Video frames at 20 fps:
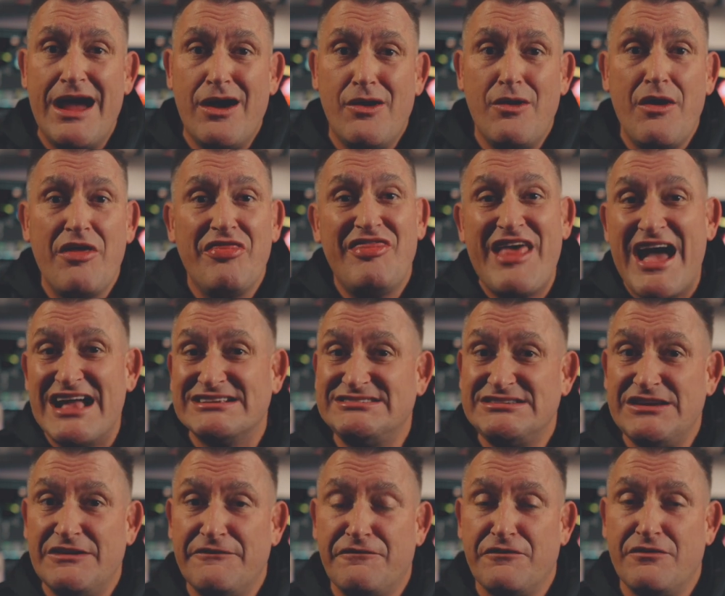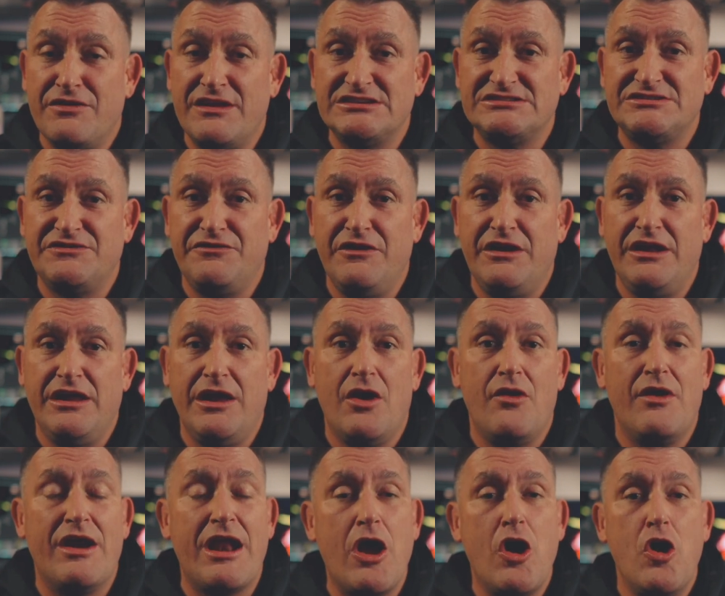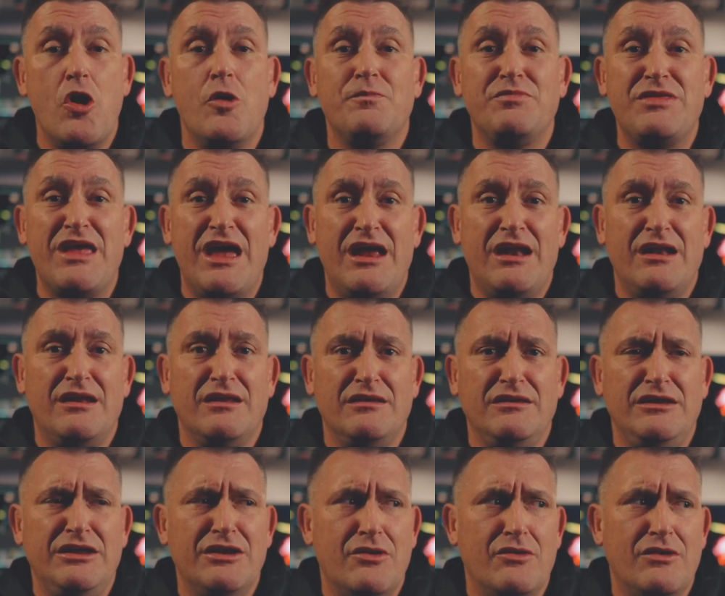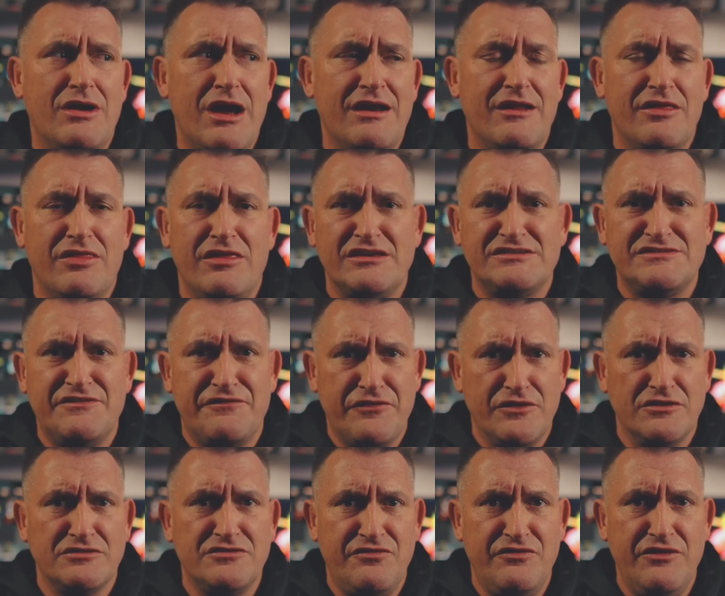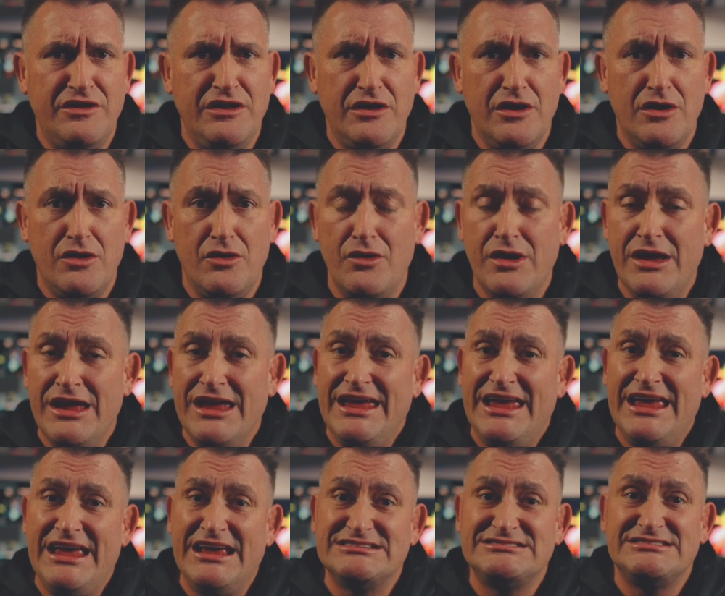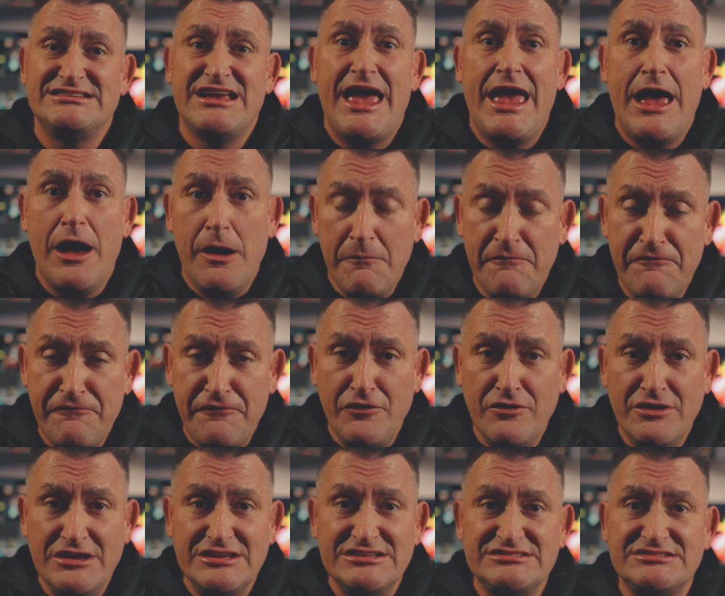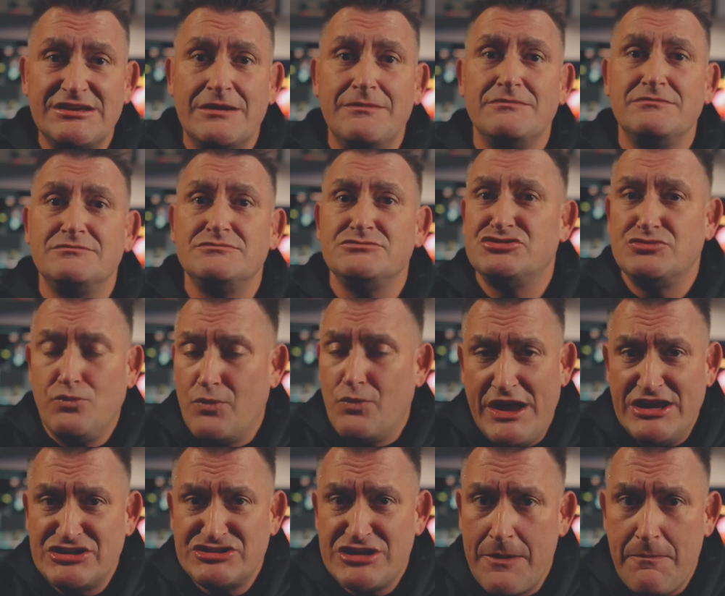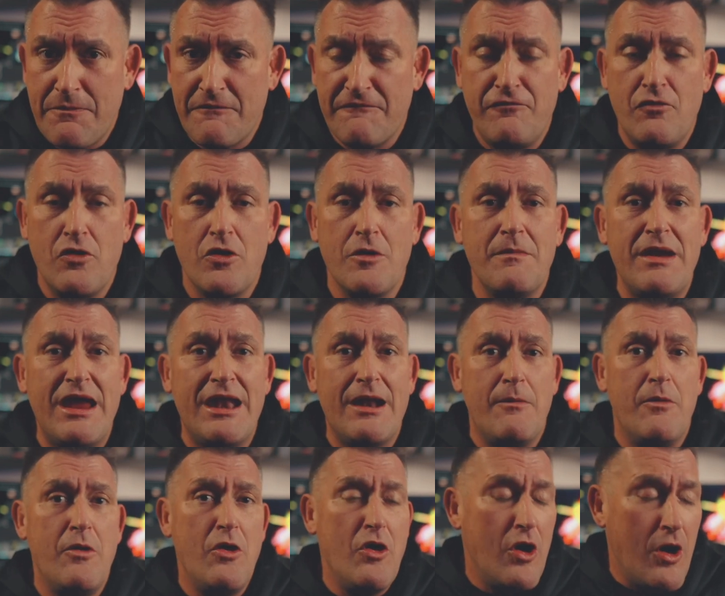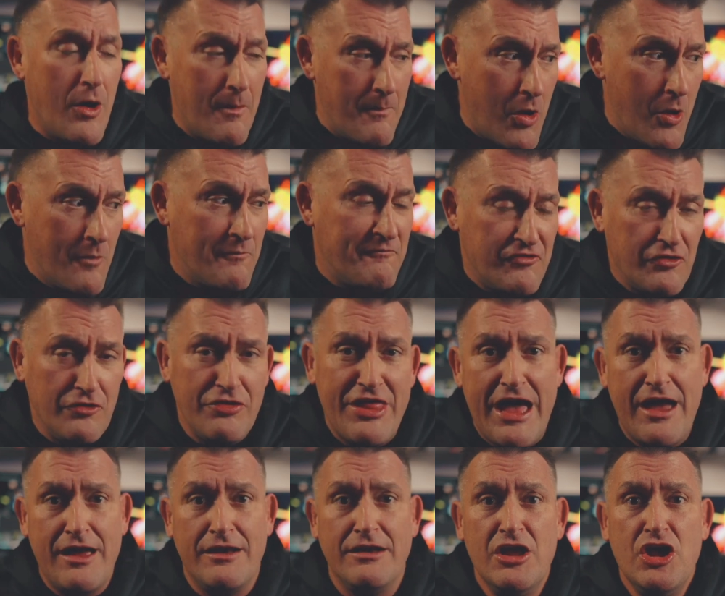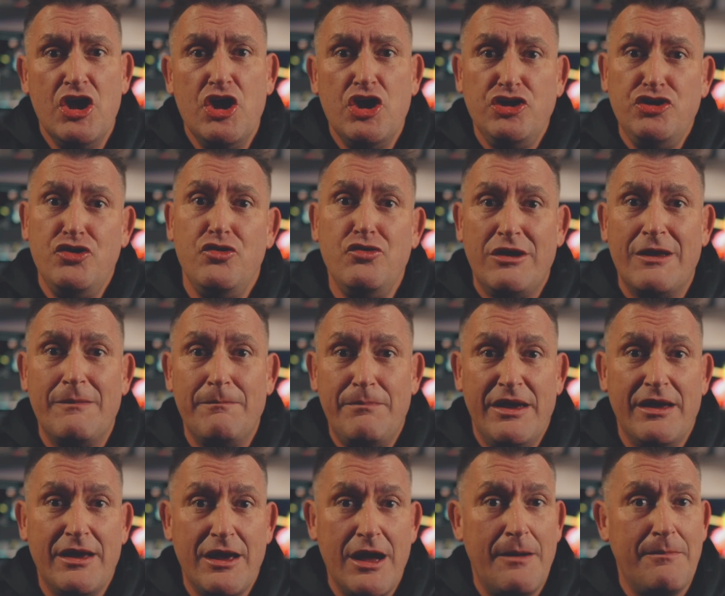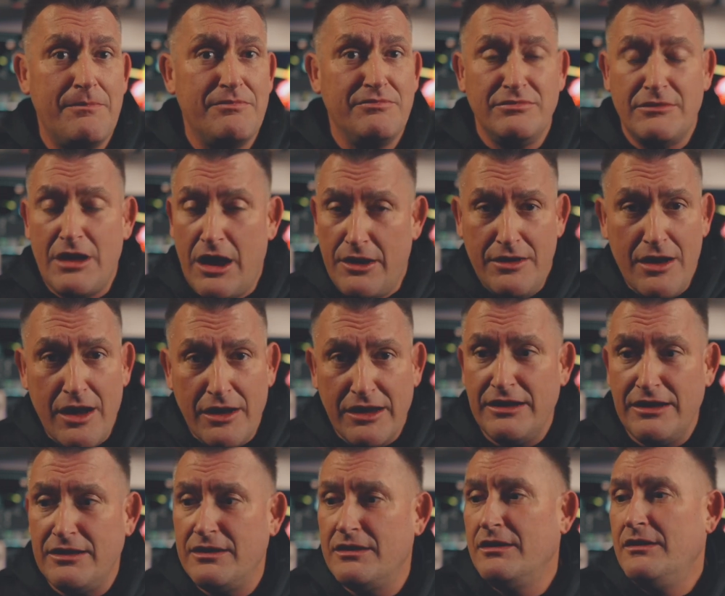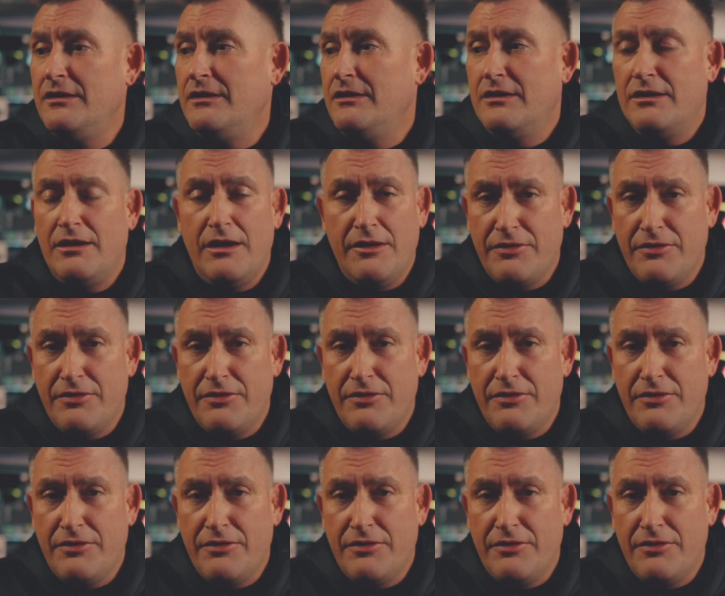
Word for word: Now, that's it for this video, and I hope that, you know, kind of this first video is helpful in some way, shape, or form, and I'm, I'm hopeful that you can pick up a nugget,